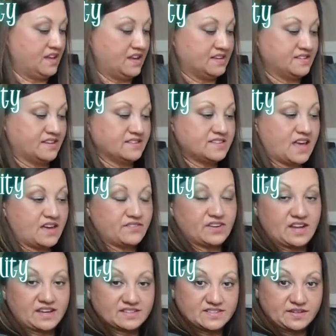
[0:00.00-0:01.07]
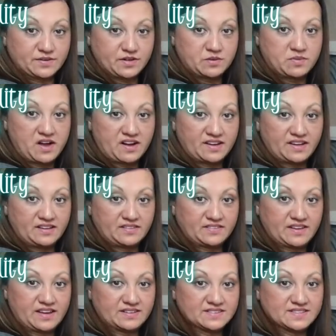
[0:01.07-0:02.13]
It does have an exterior pocket on
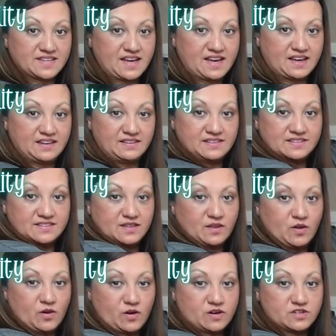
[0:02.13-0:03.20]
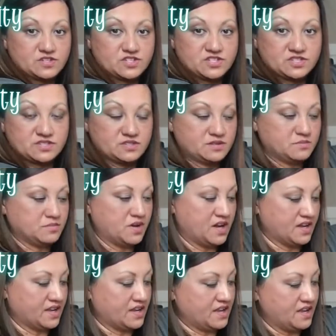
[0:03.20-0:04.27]
the outside. It's a large
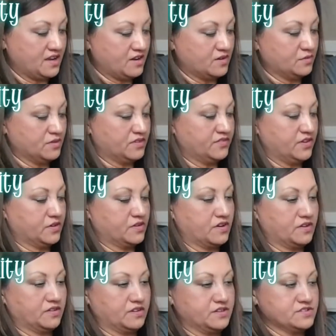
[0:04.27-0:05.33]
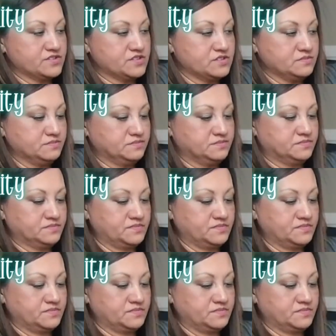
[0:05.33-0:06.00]
pocket here with a GoPro closure.